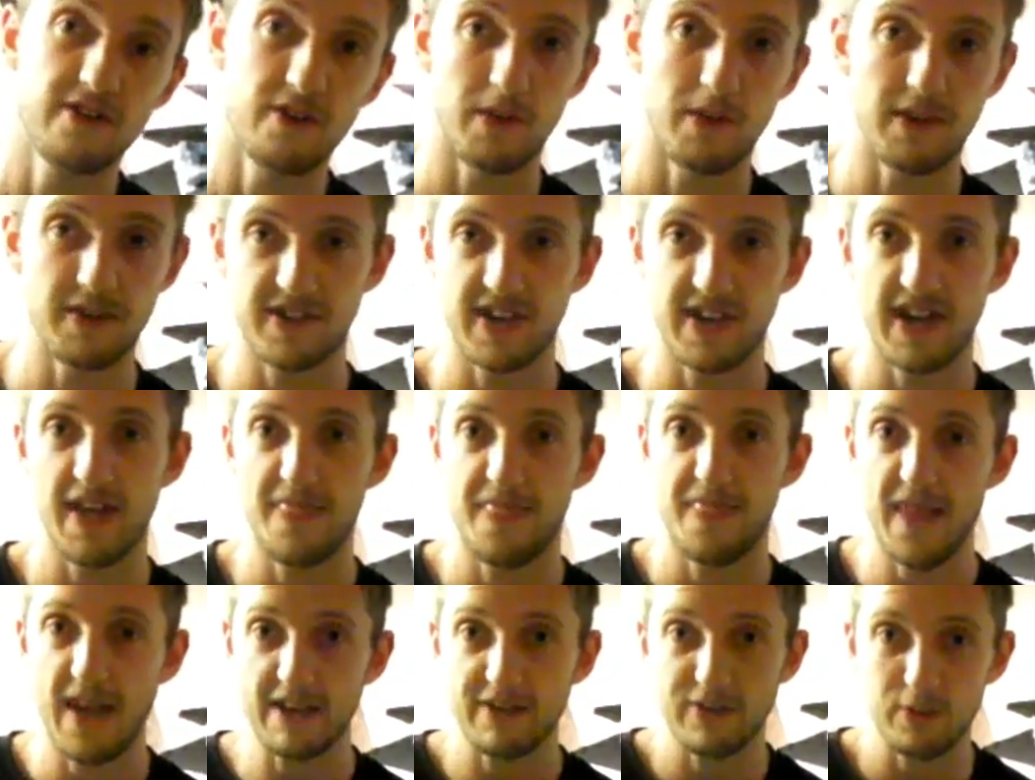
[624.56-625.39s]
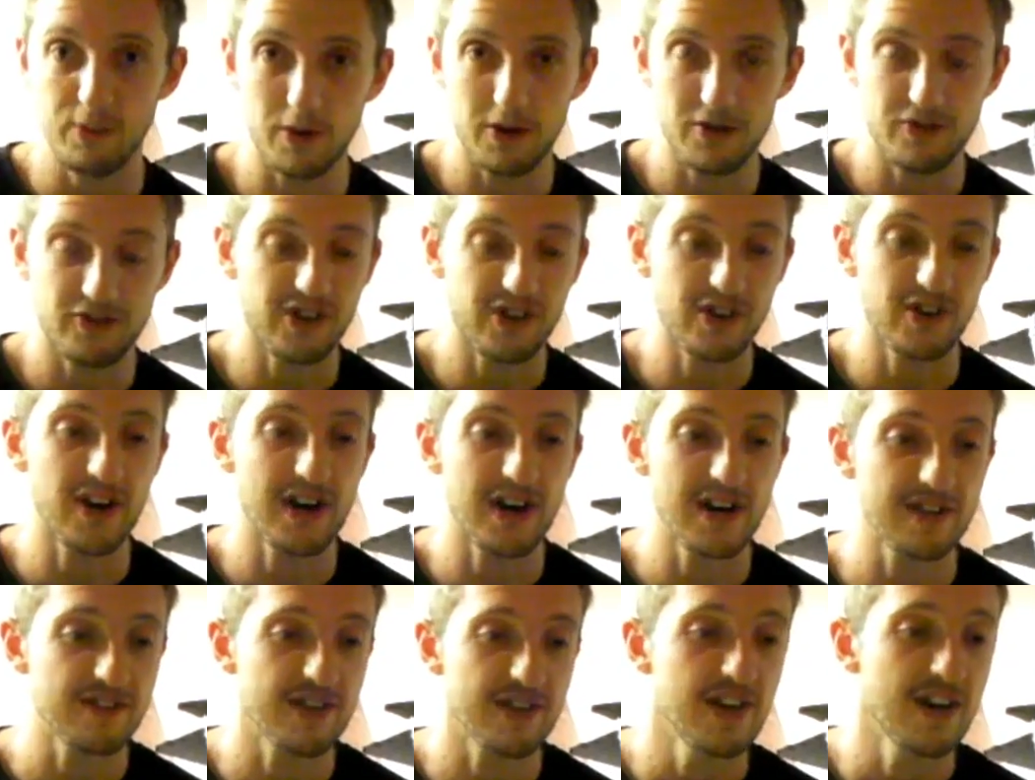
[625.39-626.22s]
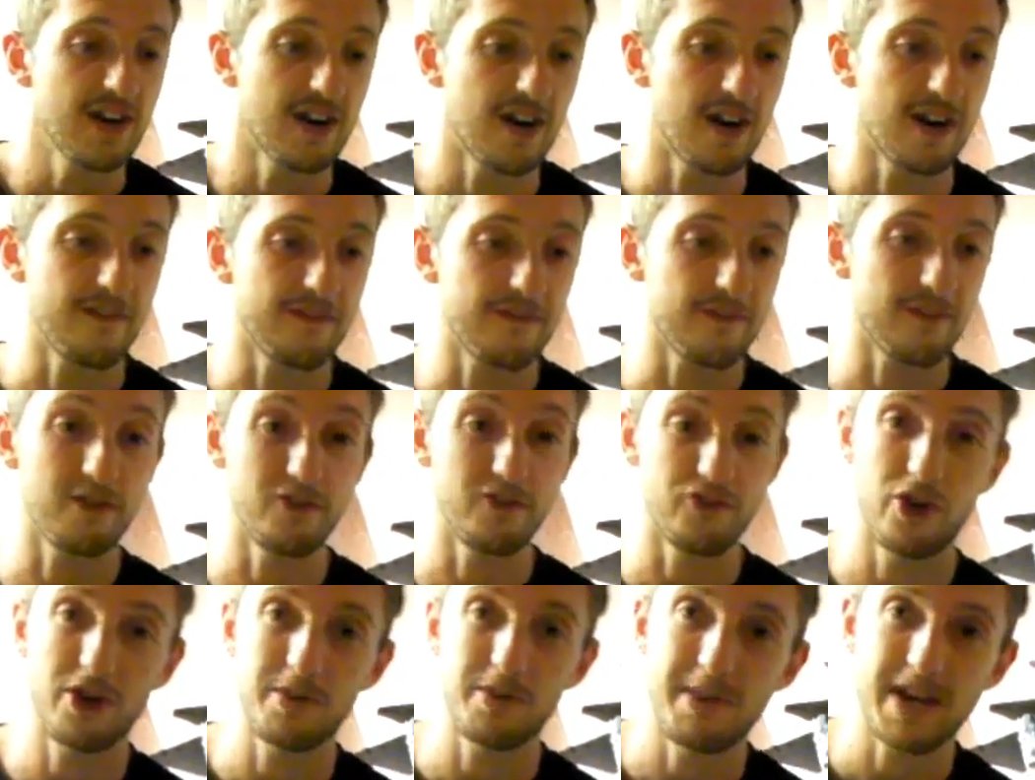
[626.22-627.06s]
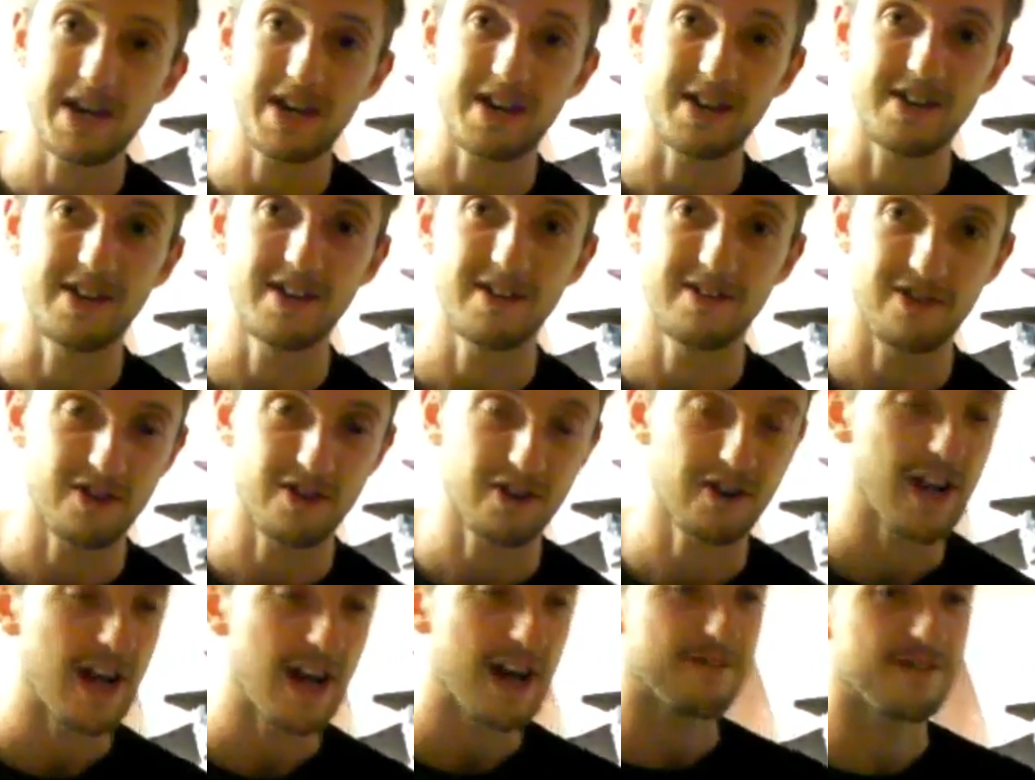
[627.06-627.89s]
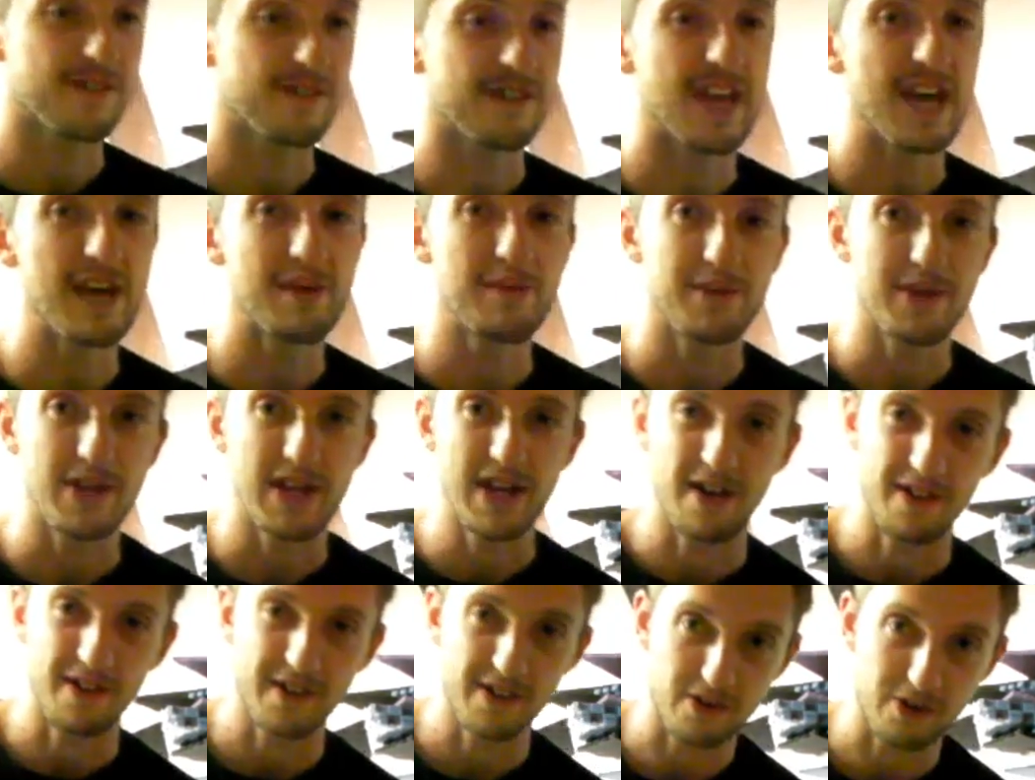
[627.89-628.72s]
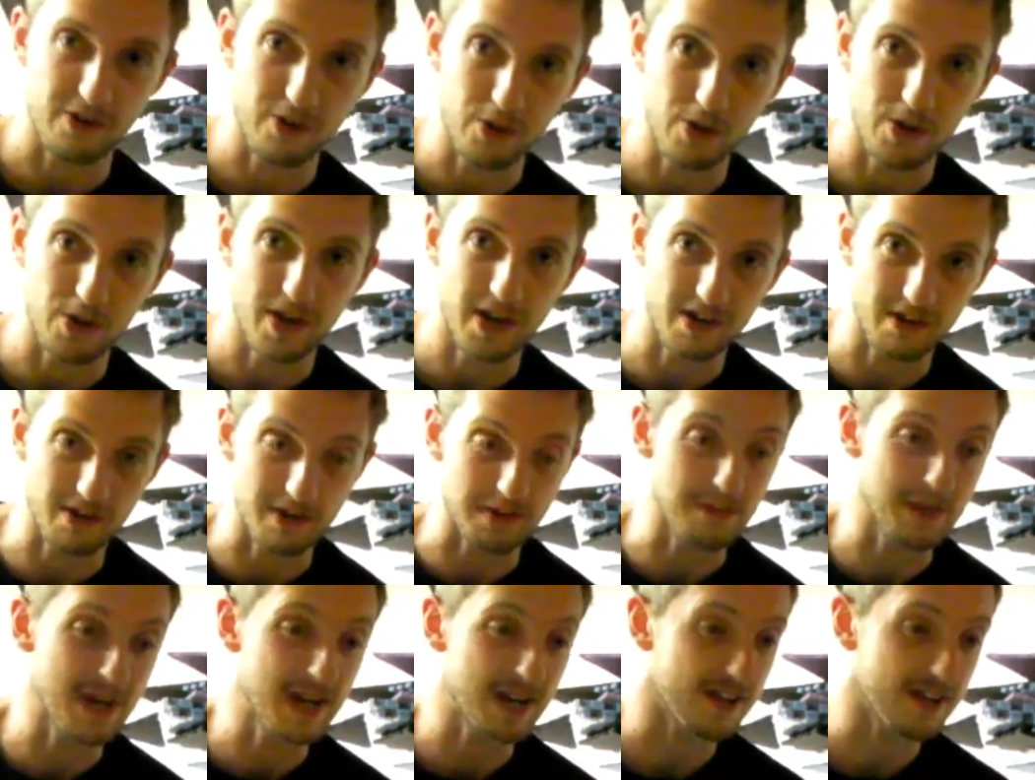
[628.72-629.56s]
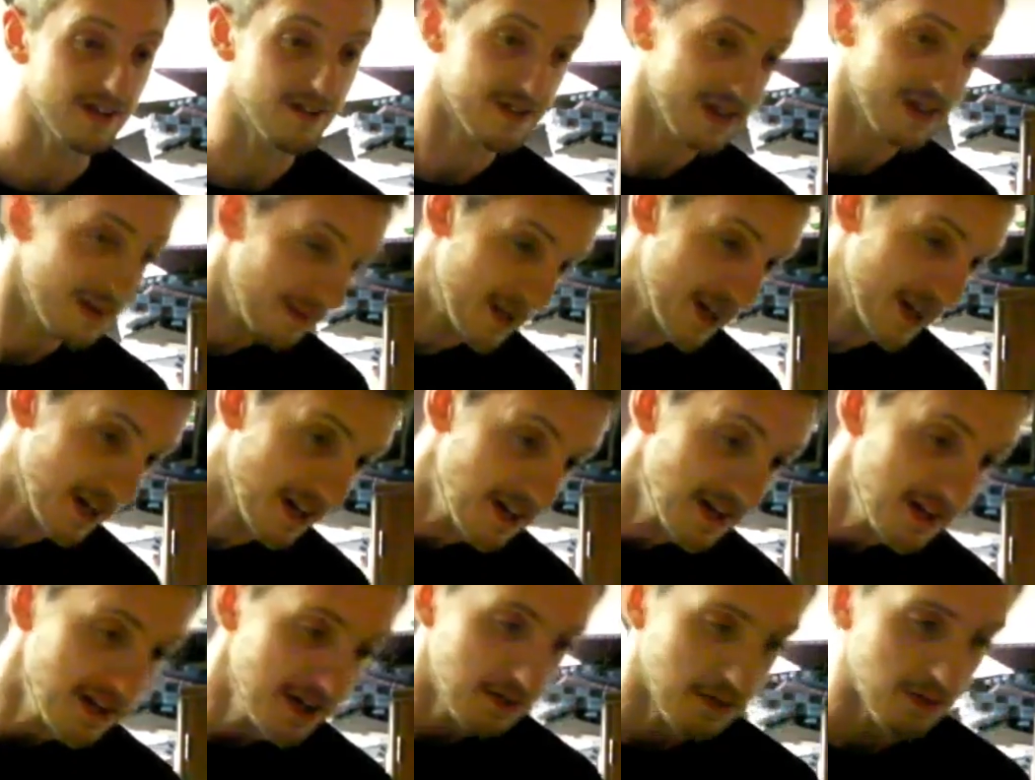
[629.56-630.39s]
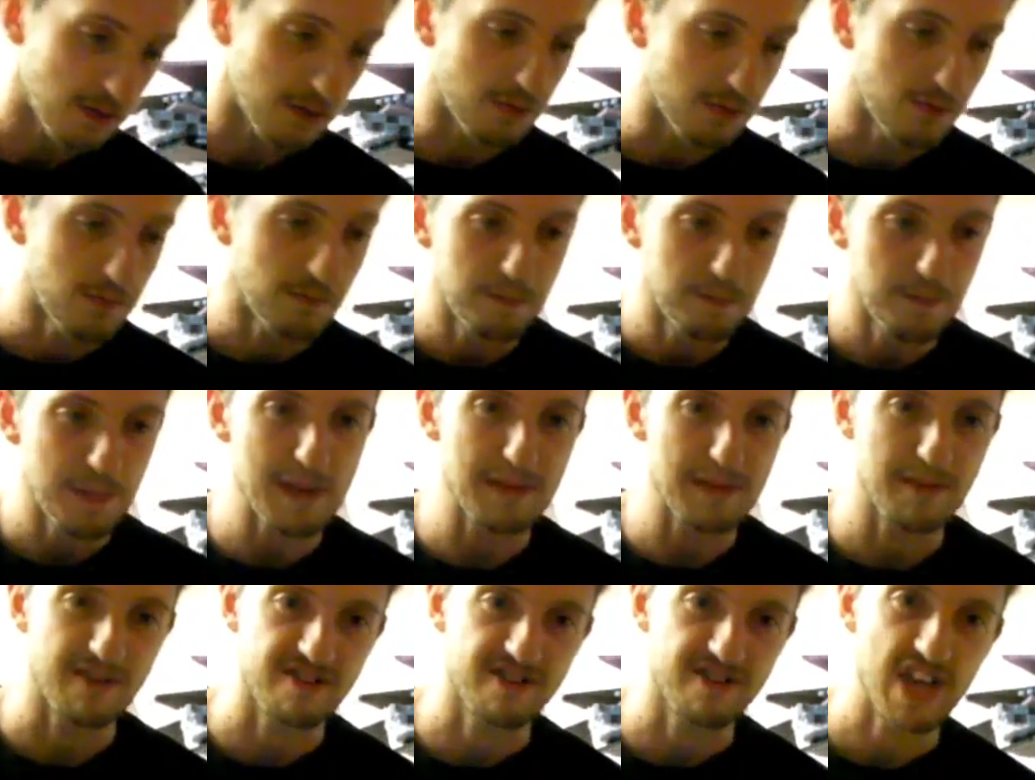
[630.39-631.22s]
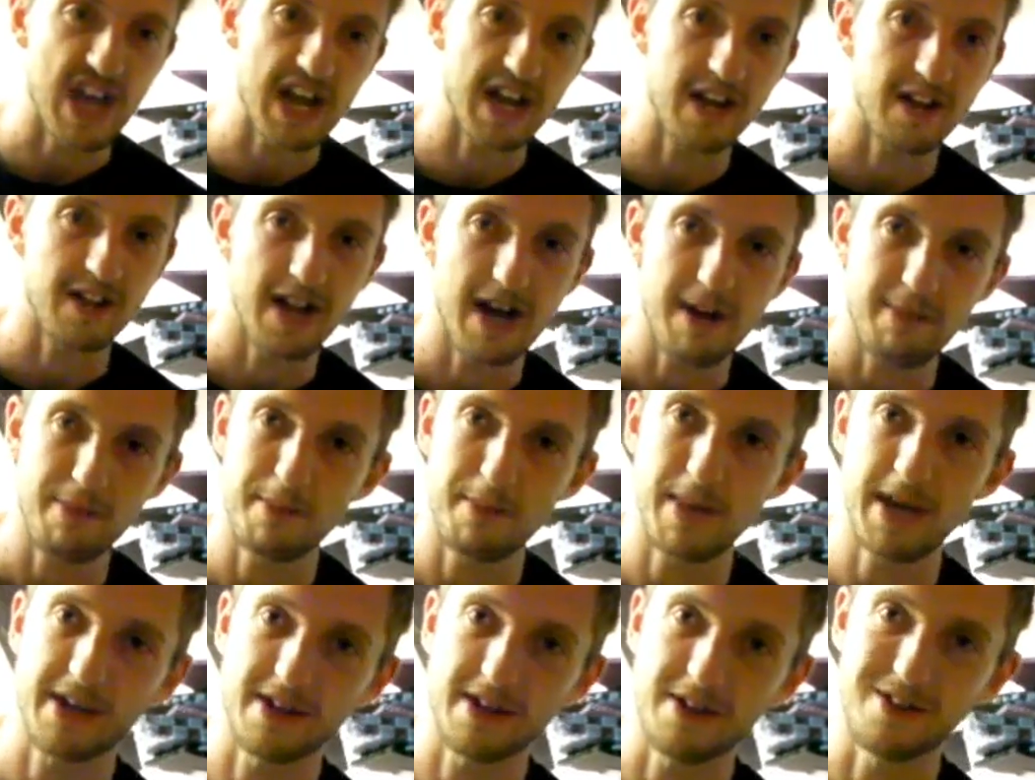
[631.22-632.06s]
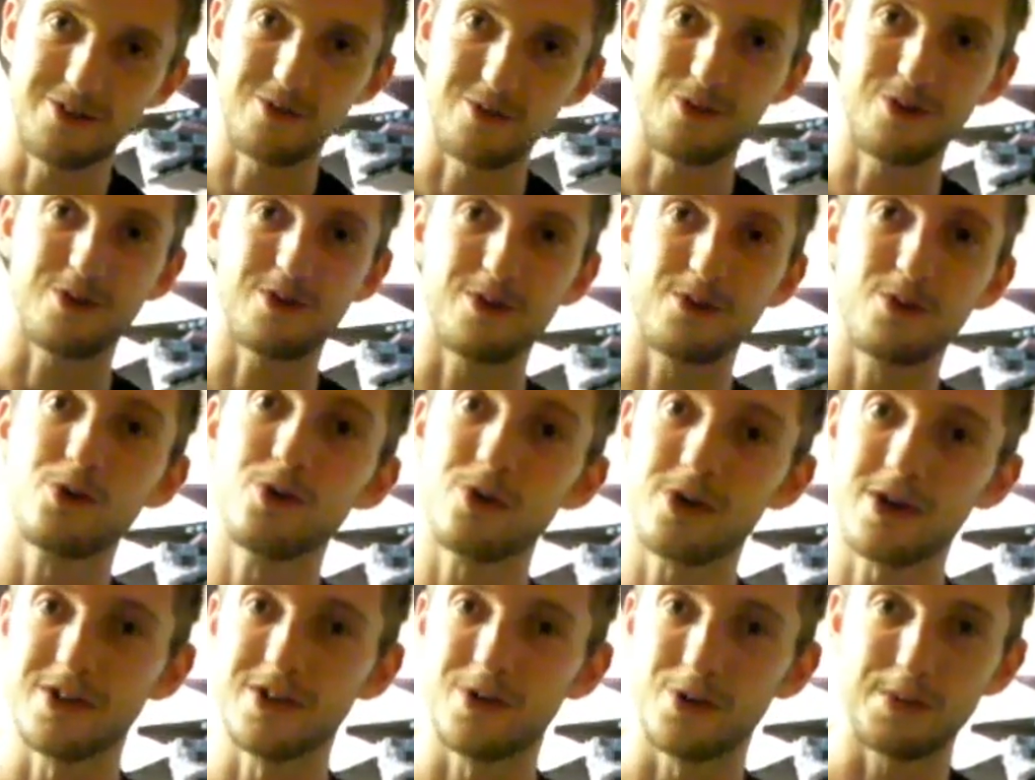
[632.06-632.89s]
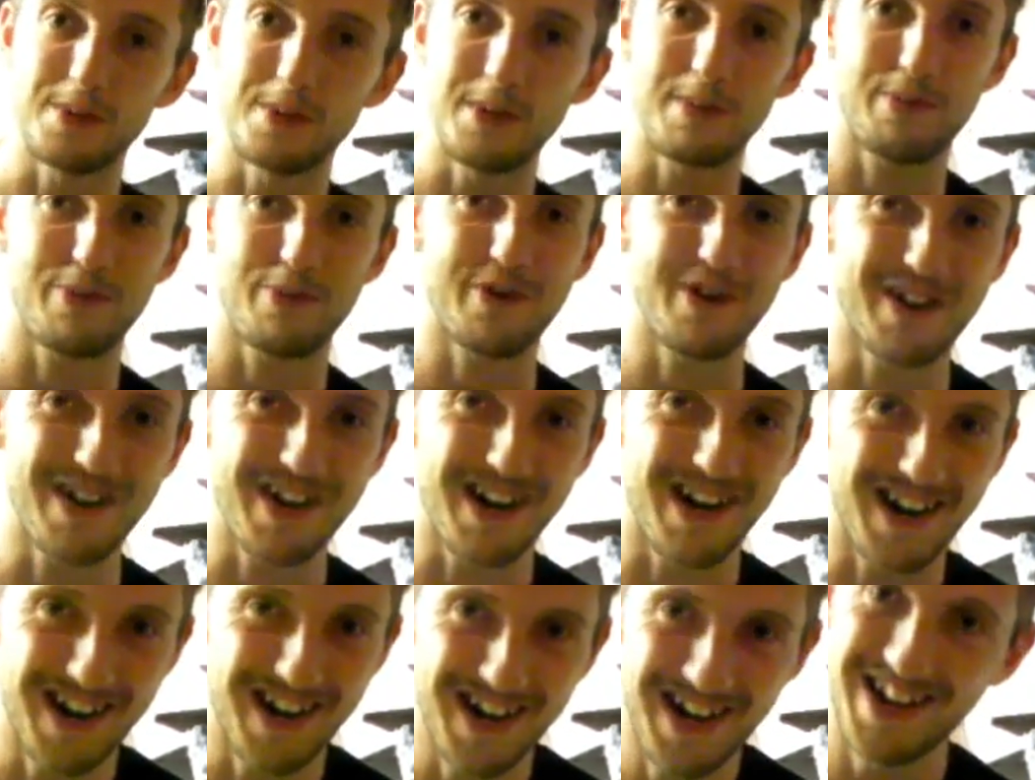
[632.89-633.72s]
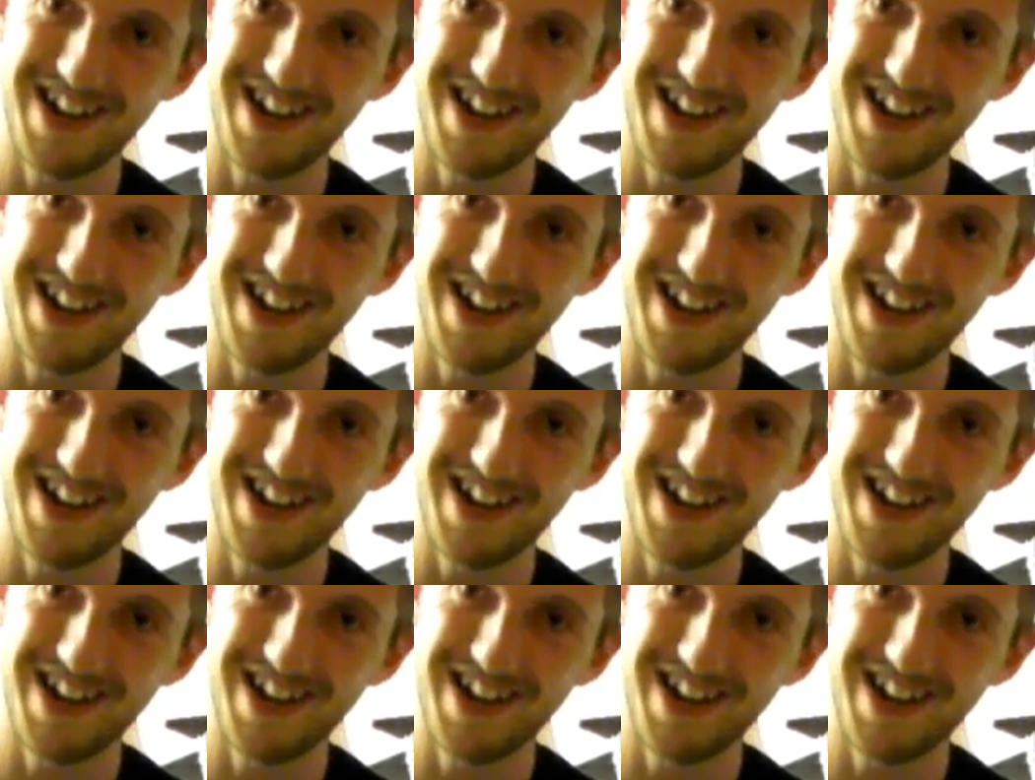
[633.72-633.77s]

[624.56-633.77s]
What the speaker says: So once again, thanks for watching, guys. I've enjoyed making this. I'm going to have to name it now. I think I'll call it Ugly Betty or something. We'll maybe stain it up and make it look a little bit prettier.